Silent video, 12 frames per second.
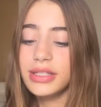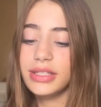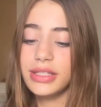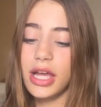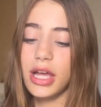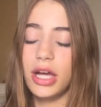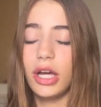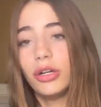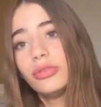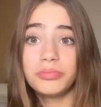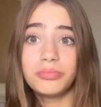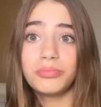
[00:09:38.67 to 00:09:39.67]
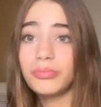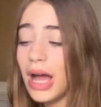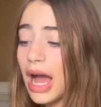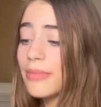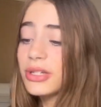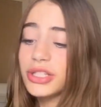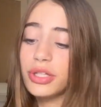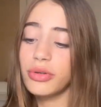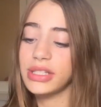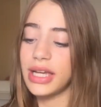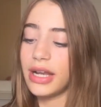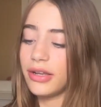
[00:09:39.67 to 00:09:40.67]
So, I'm just too excited,